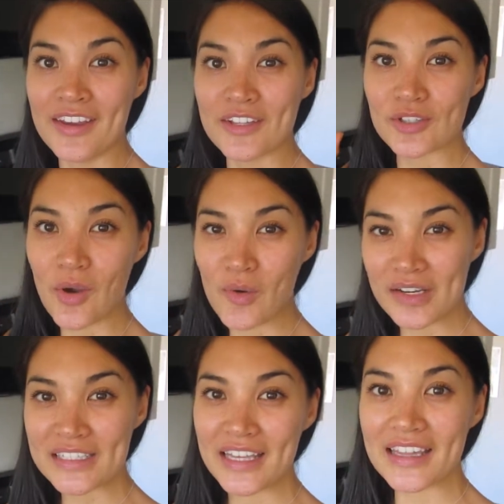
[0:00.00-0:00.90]
So I
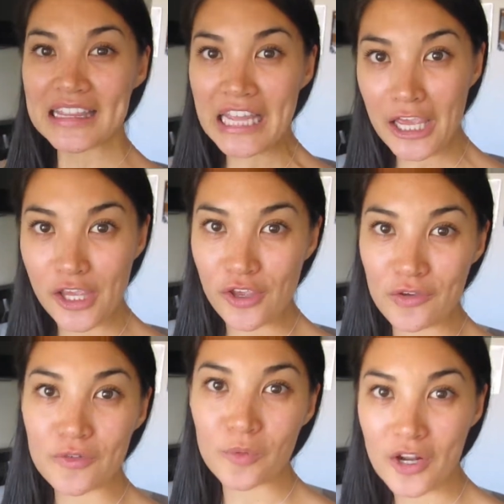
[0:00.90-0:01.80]
wanna say thank
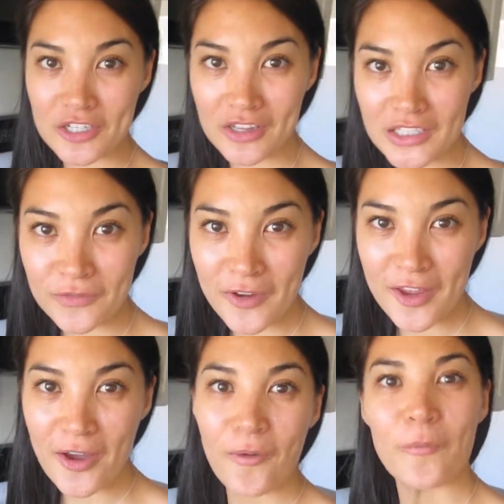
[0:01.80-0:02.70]
you for watching this
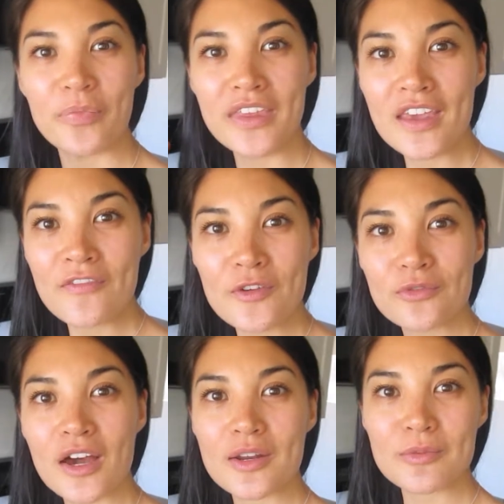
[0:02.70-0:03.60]
video. If you
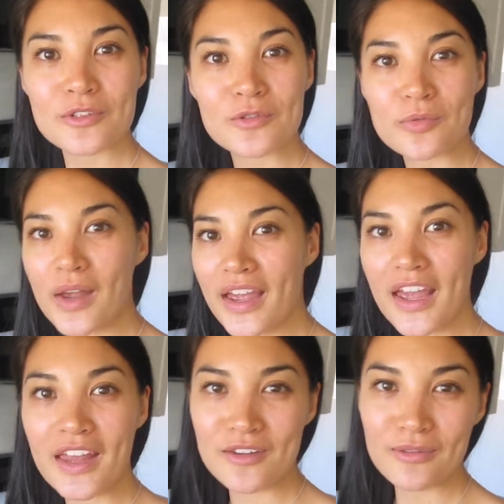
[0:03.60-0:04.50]
thought it was
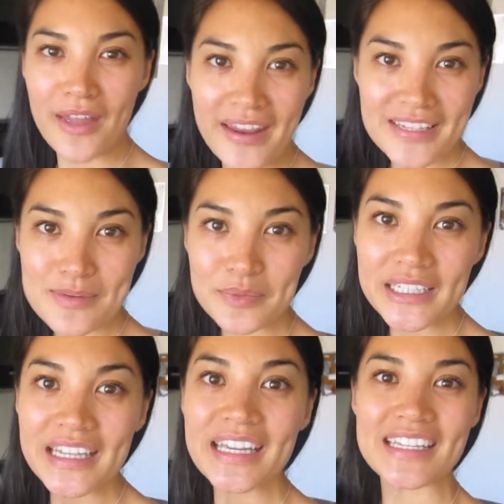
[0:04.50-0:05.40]
great and you liked it,
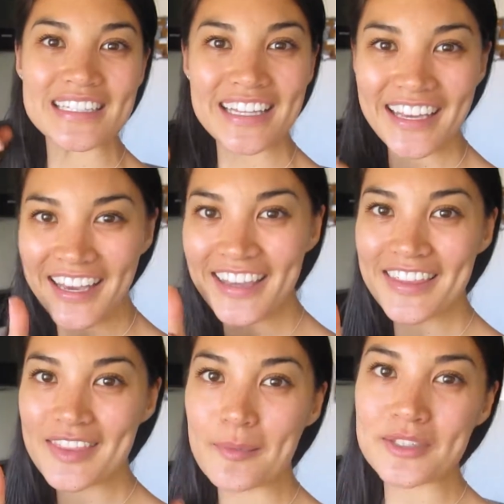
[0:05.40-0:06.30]
please hit
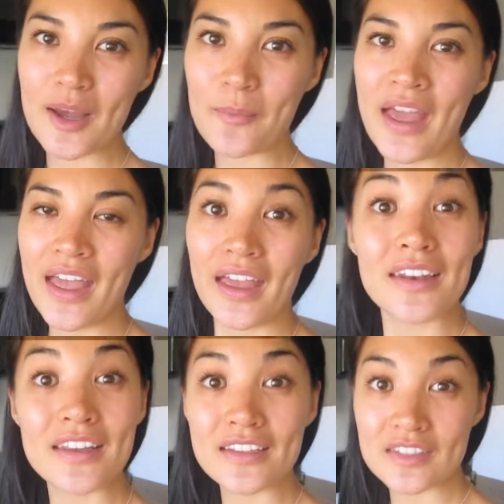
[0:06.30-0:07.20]
the thumbs up
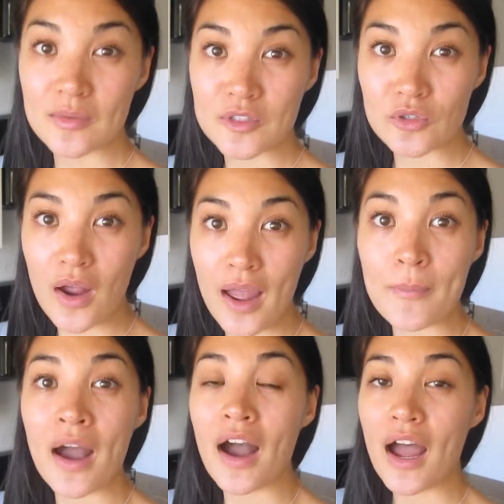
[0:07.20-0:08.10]
and hit
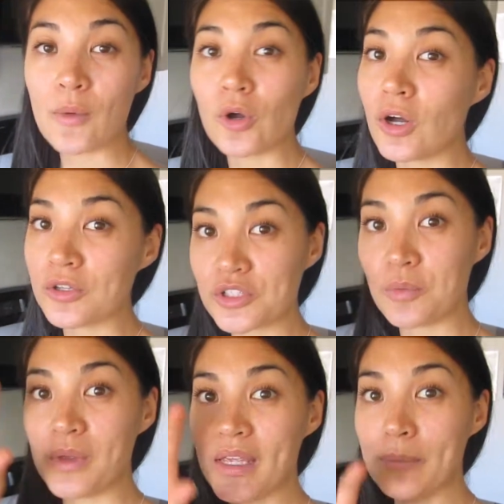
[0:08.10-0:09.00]
subscribe. I will also
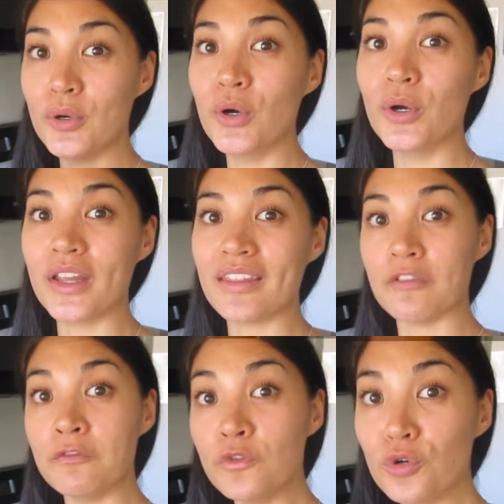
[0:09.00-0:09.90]
be putting the
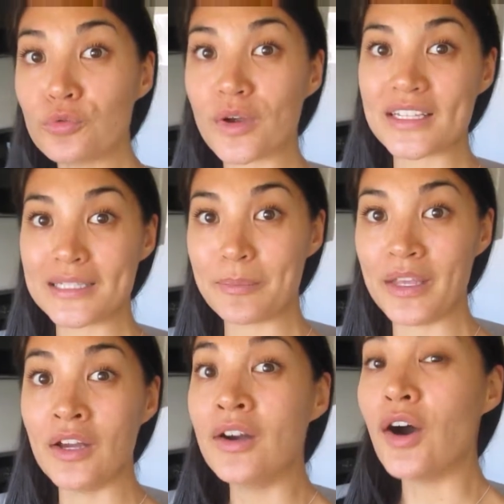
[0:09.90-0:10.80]
full
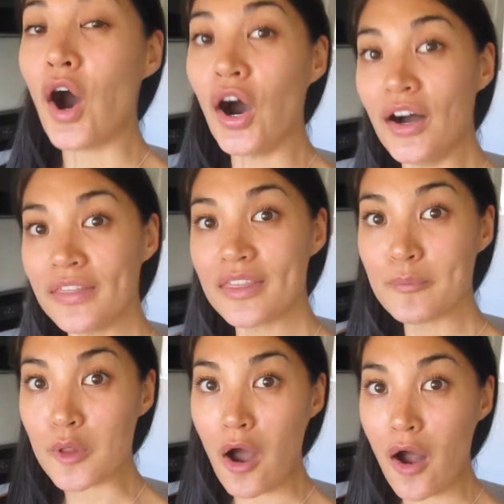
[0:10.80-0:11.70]
recipe on the
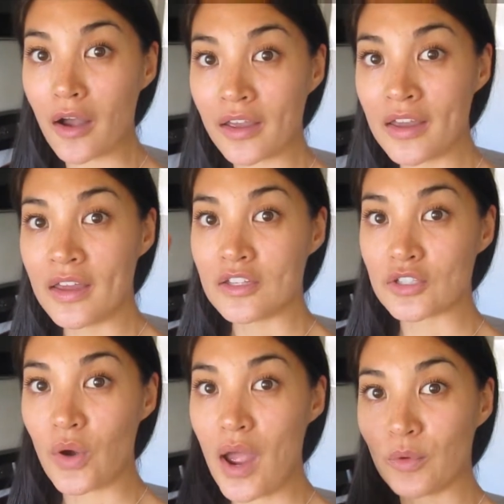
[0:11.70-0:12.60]
blog,
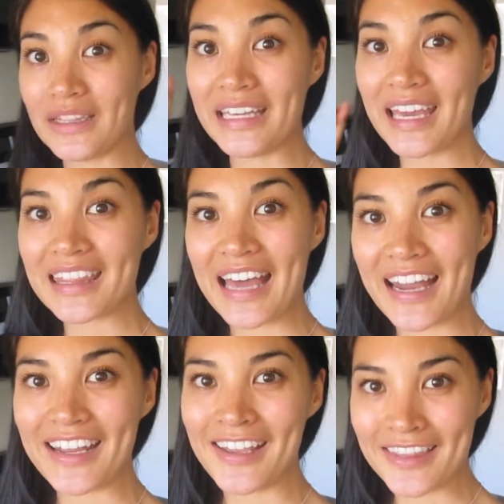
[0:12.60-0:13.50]
so I will link
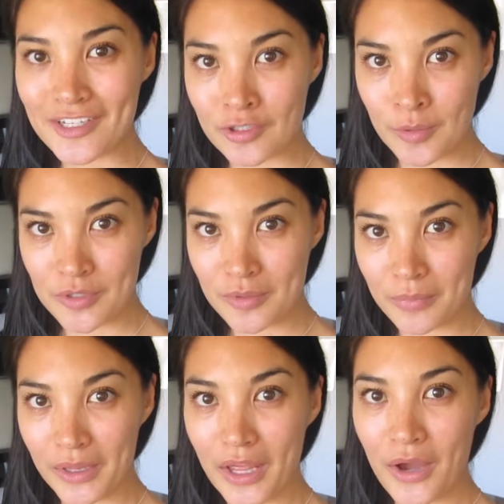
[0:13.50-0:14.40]
that in the description
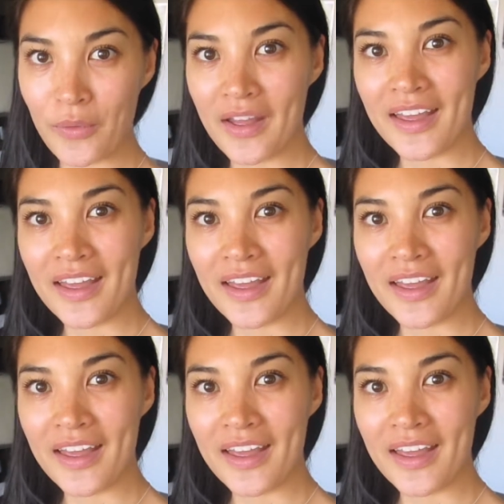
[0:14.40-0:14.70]
below.